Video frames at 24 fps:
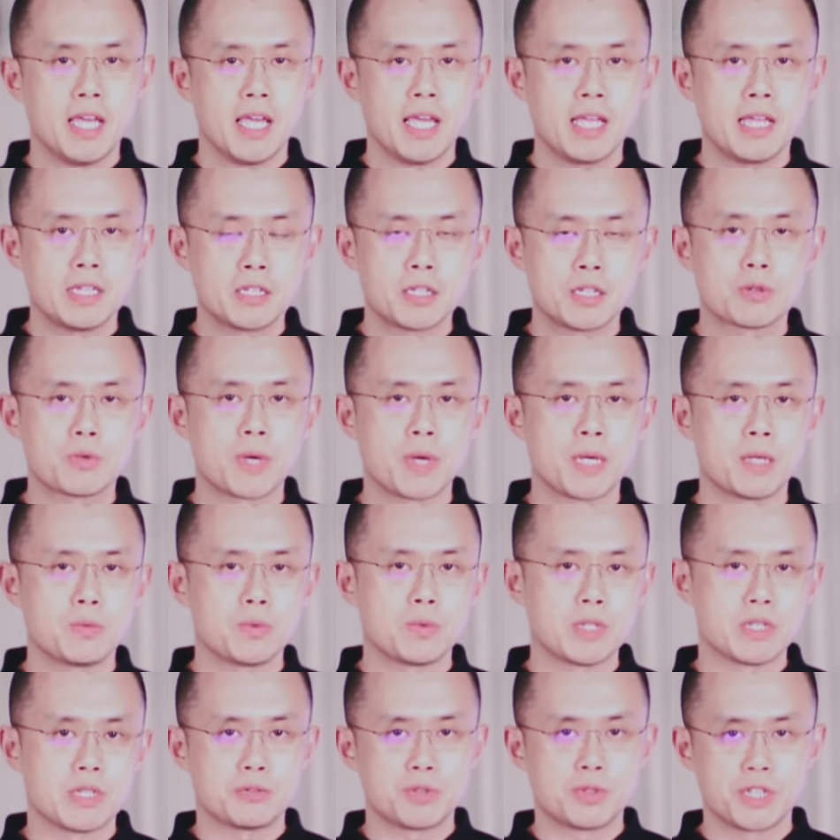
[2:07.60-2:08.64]
integrate with
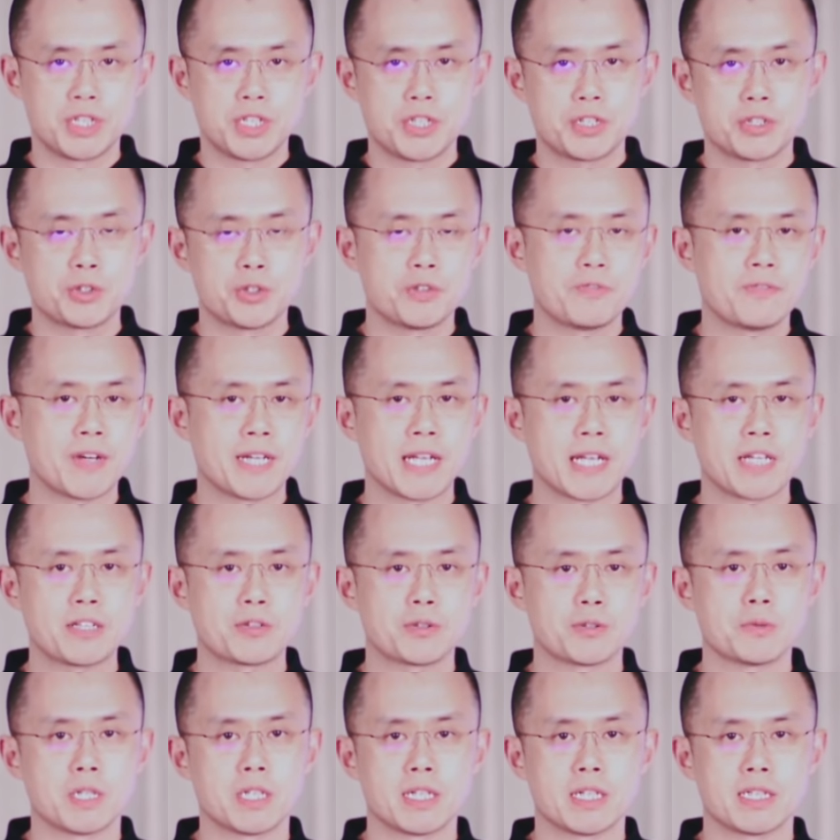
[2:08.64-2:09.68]
the traditional
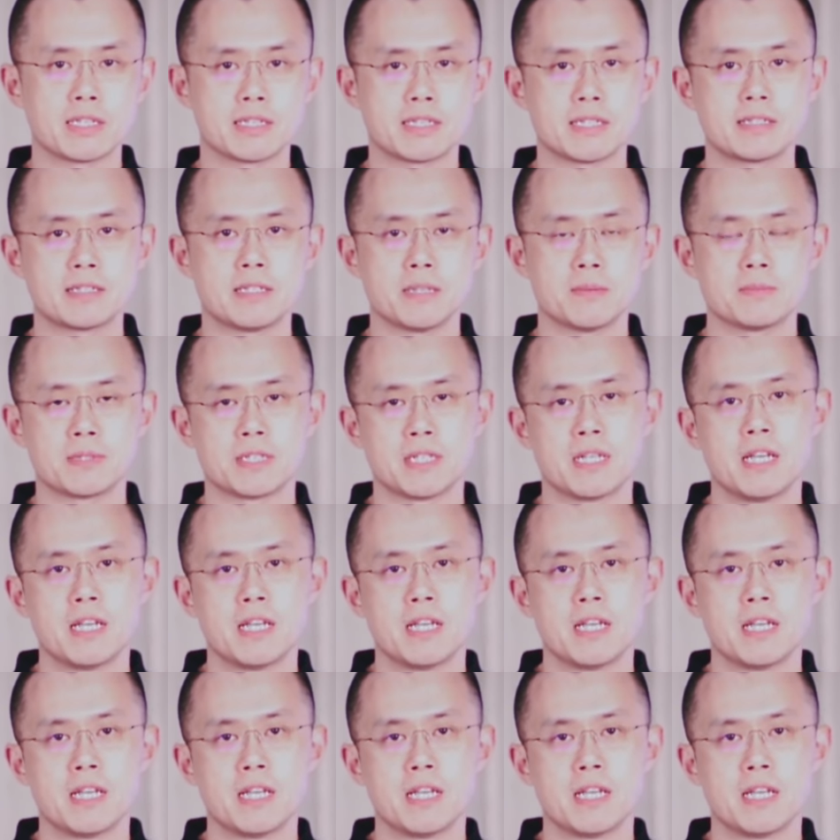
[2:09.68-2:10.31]
financial uh, systems.